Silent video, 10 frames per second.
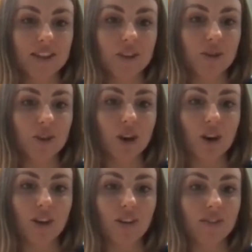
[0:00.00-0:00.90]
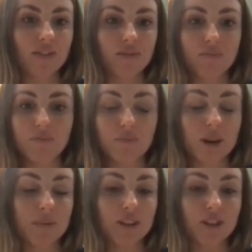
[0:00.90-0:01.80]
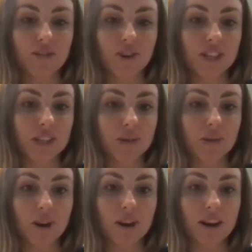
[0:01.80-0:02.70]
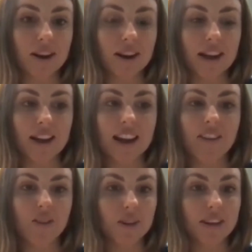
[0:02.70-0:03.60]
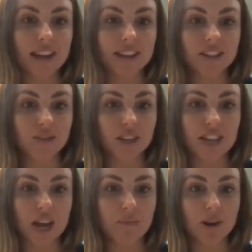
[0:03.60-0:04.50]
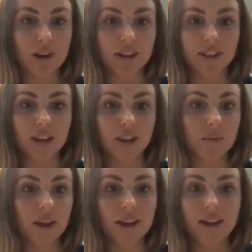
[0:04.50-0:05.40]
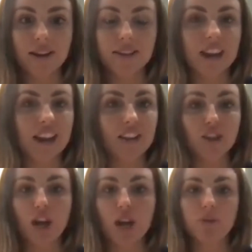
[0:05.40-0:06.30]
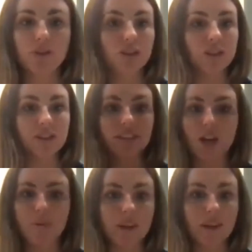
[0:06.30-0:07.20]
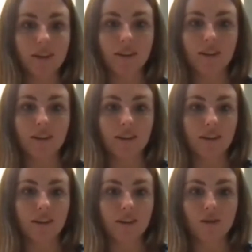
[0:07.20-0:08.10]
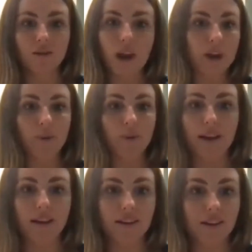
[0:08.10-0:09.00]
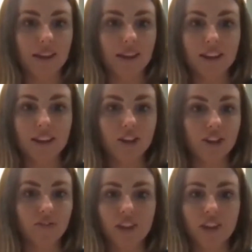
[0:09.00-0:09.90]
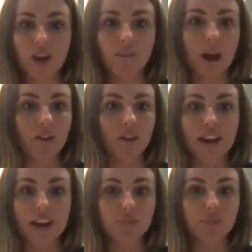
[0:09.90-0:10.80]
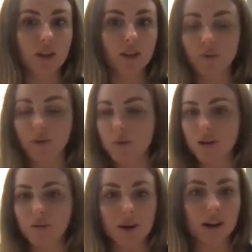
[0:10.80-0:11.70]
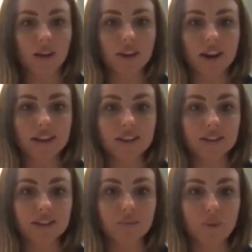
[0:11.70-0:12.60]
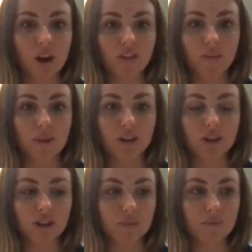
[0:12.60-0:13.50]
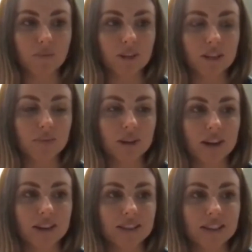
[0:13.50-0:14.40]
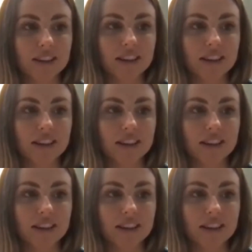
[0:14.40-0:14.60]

those are all pretty much the first thing we work on, and everyone has a different time period. Some stylists are able to just tell me right away, and they can just figure them out in the next month. We're working on the next part of our mentorship experience. And